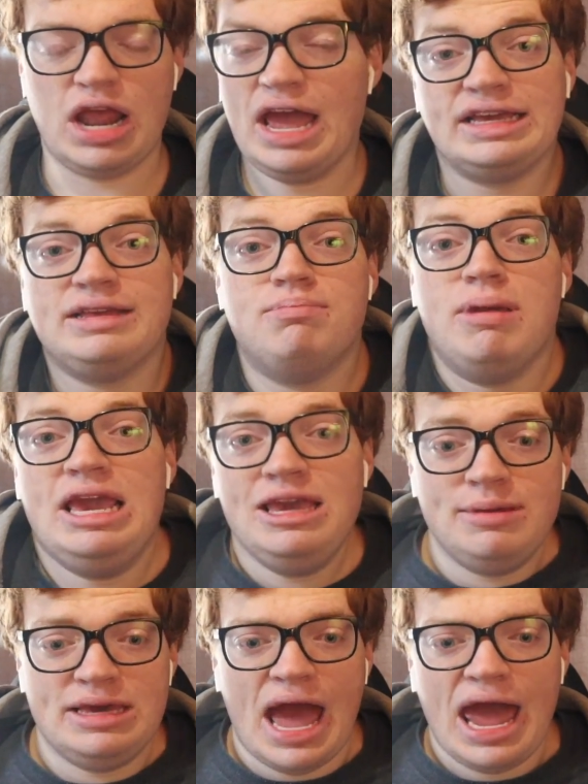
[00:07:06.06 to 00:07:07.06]
Like,
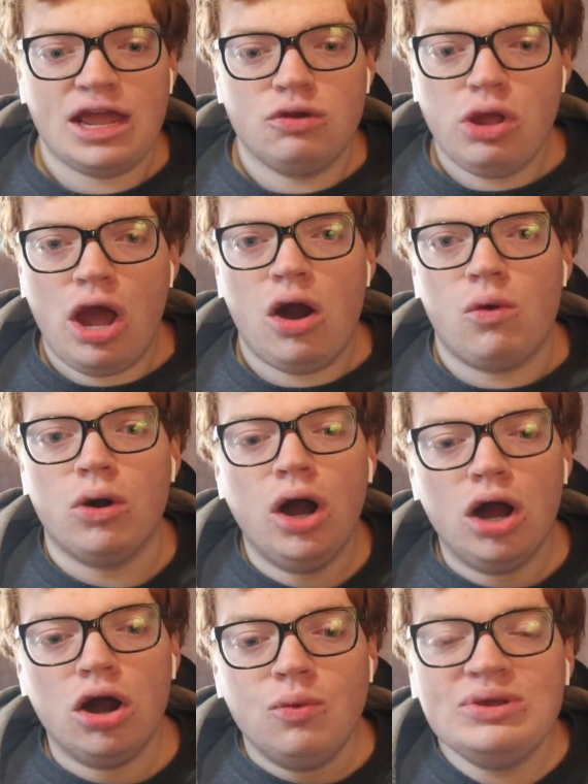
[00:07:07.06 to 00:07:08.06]
maybe, I don't know.
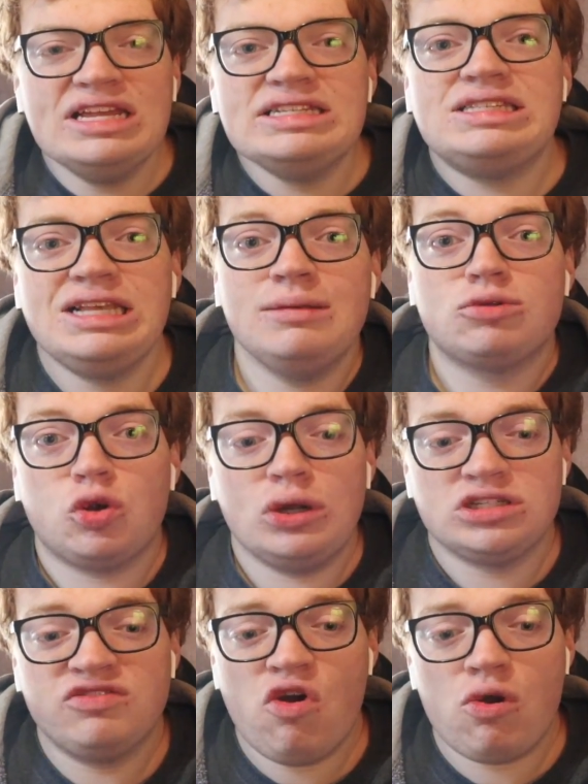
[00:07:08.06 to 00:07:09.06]
We didn't see him
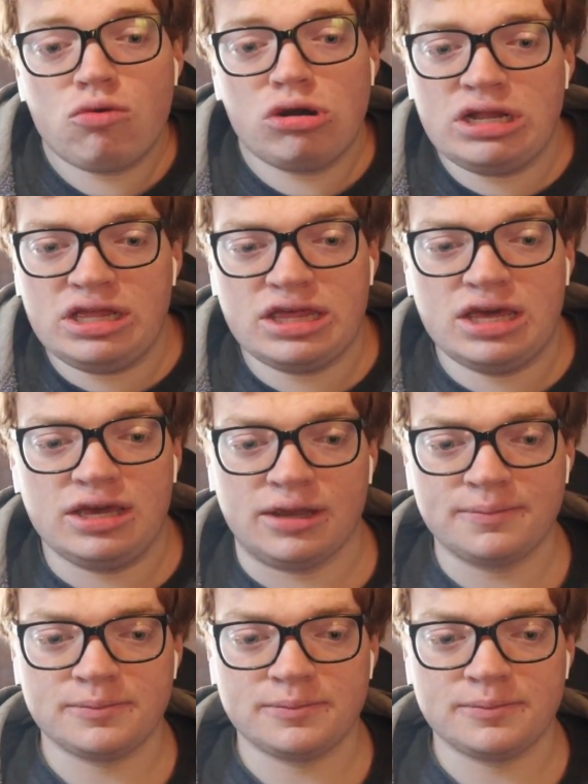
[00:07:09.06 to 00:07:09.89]
transform or anything.